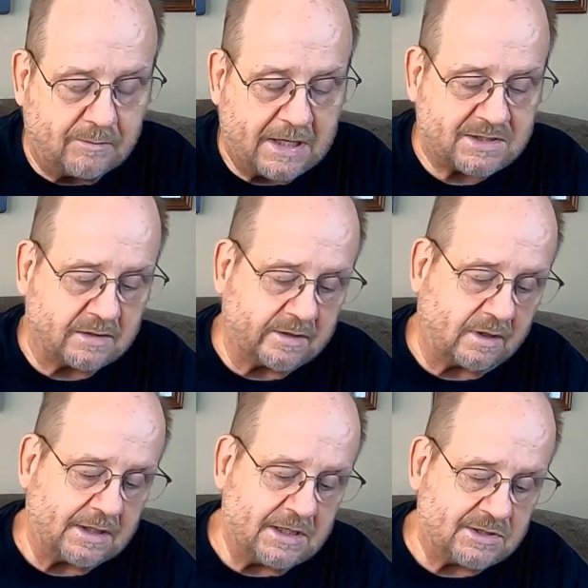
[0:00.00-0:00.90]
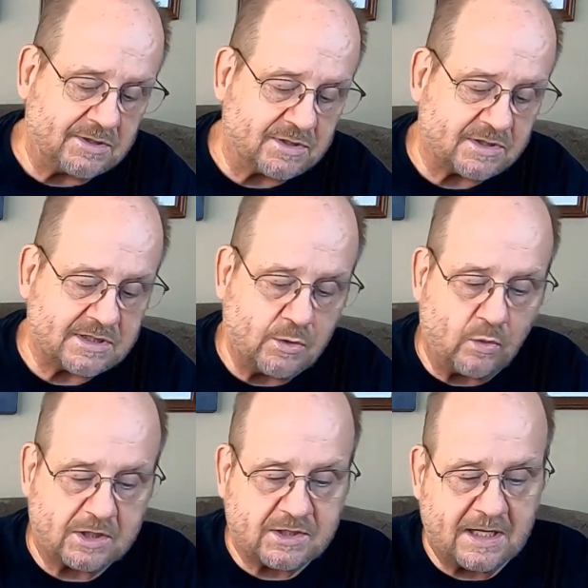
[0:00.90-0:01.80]
makes it a little easier to see
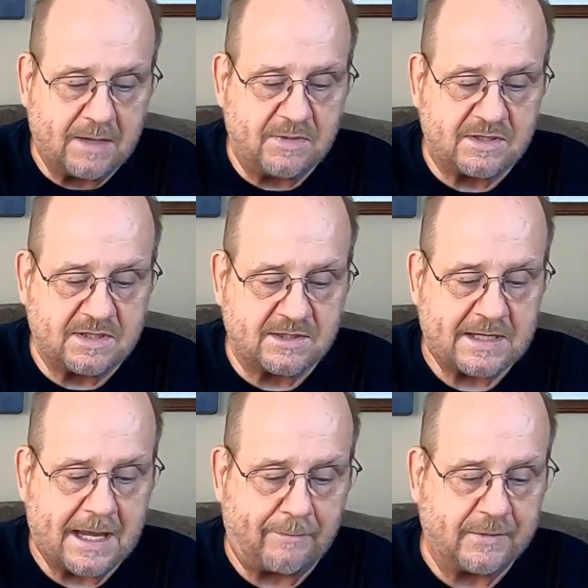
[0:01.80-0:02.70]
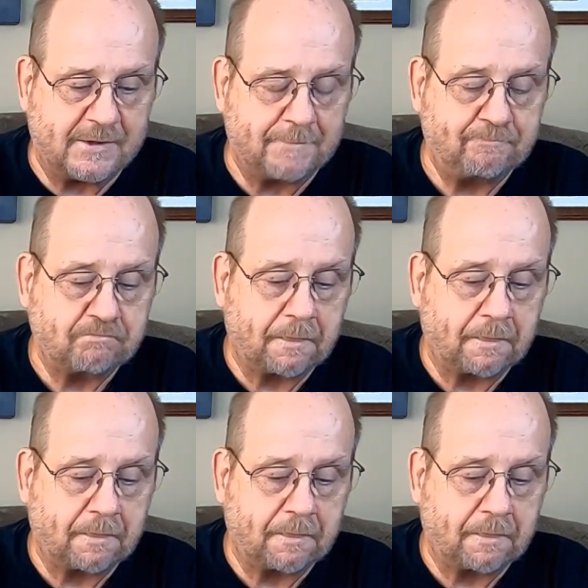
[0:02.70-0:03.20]
what time these things happened.